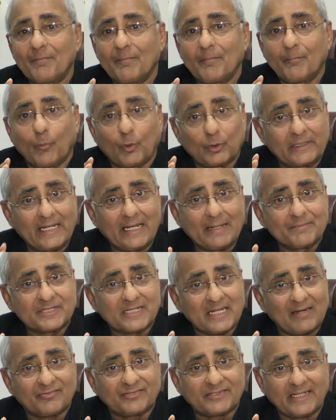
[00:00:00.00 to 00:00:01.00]
Modi
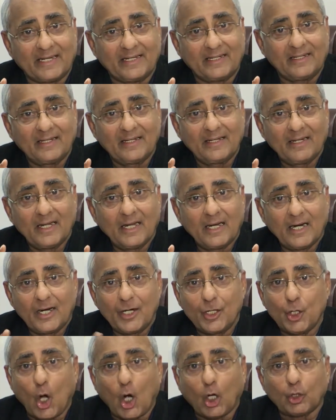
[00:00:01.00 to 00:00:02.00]
himself said,
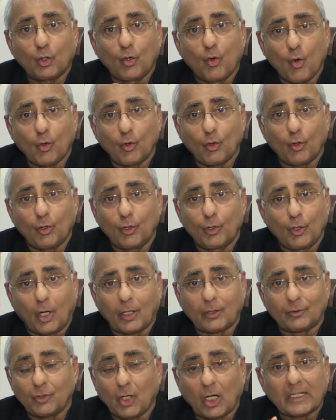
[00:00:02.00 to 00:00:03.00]
not
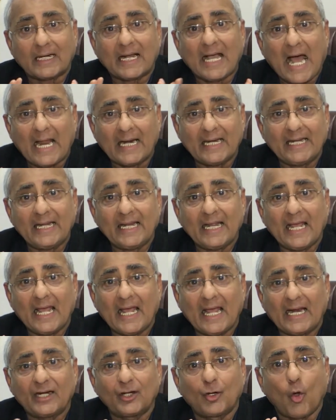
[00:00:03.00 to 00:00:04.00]
gali
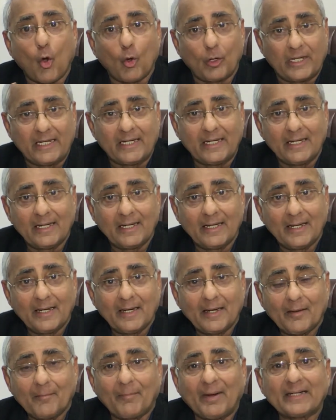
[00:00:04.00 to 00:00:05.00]
and goli,
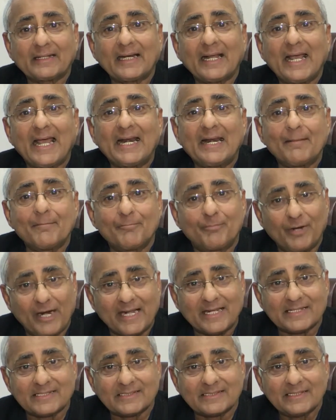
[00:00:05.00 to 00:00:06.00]
but an
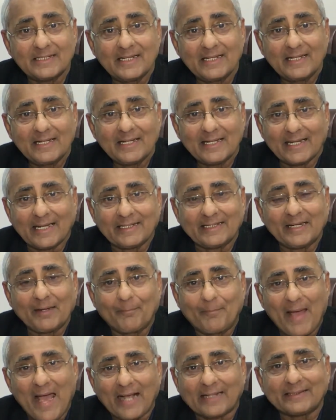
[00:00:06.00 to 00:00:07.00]
embrace. Getting
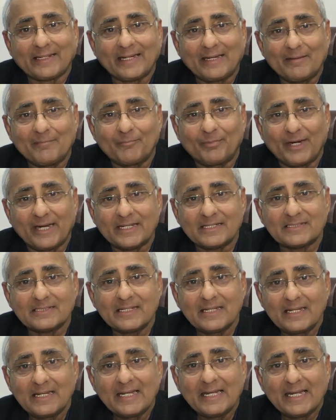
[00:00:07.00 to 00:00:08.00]
back that embrace
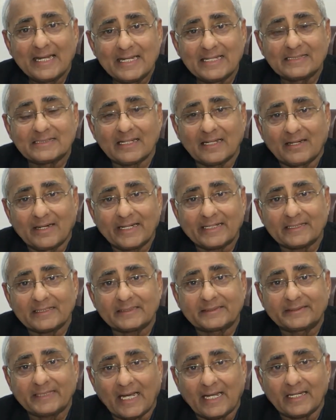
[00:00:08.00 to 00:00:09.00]
is the
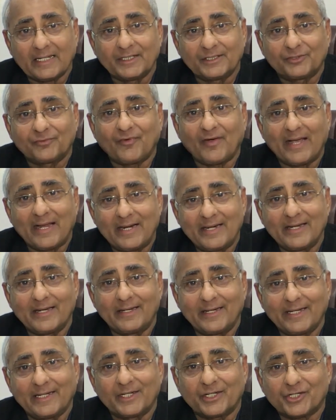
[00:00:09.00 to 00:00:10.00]
greatest challenge for Indian
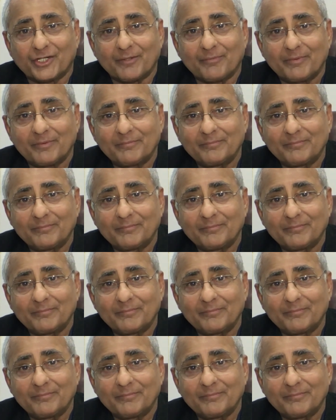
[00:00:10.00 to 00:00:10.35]
leadership.